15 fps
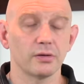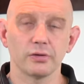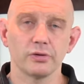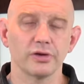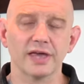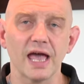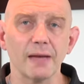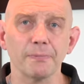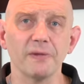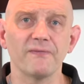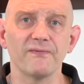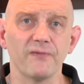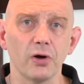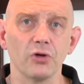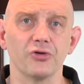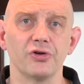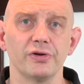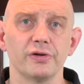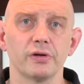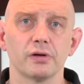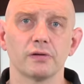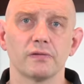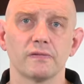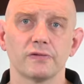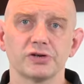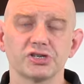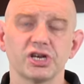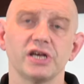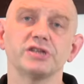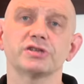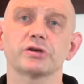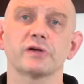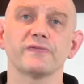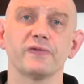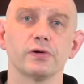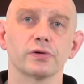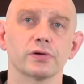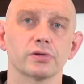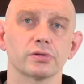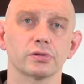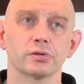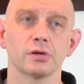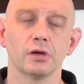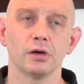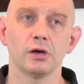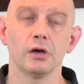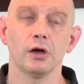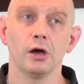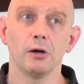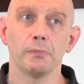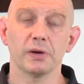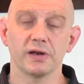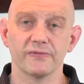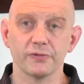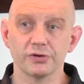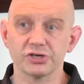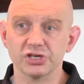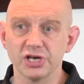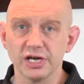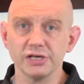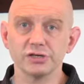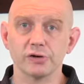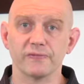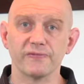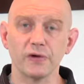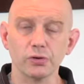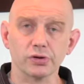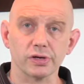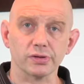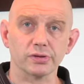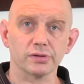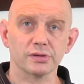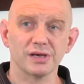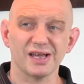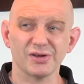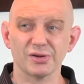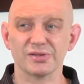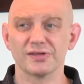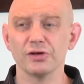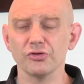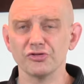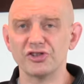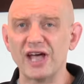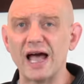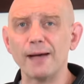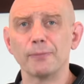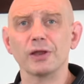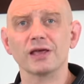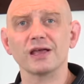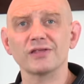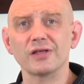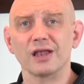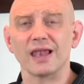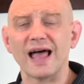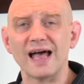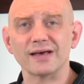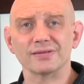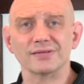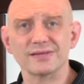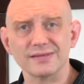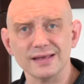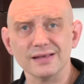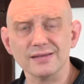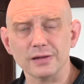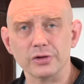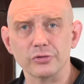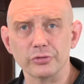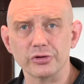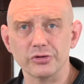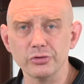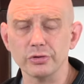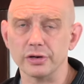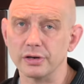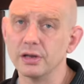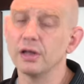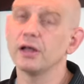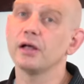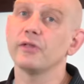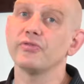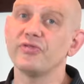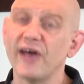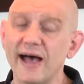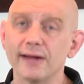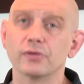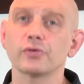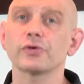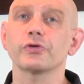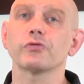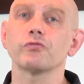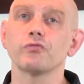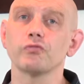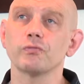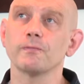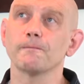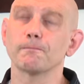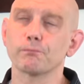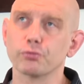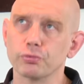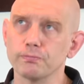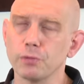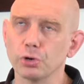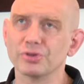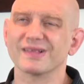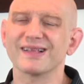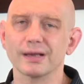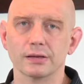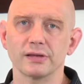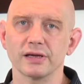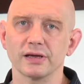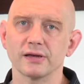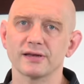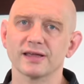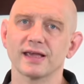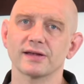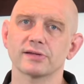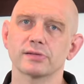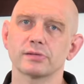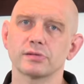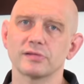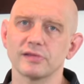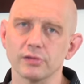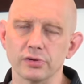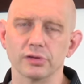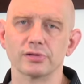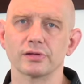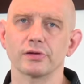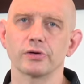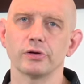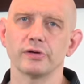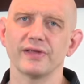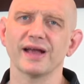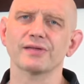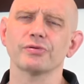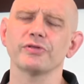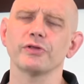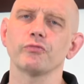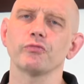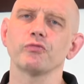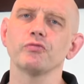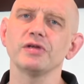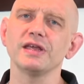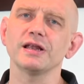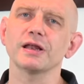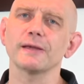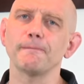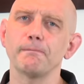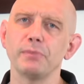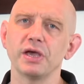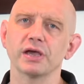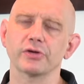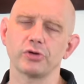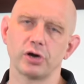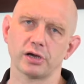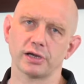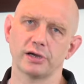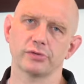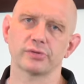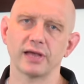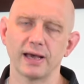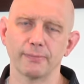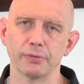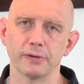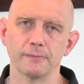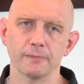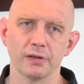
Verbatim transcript: You can't be faulted for changing your focus. But if you change your focus and you're still dabbling in the last thing that you were doing, that's when you're most likely to get seriously hurt. That's when the really big knockouts happen.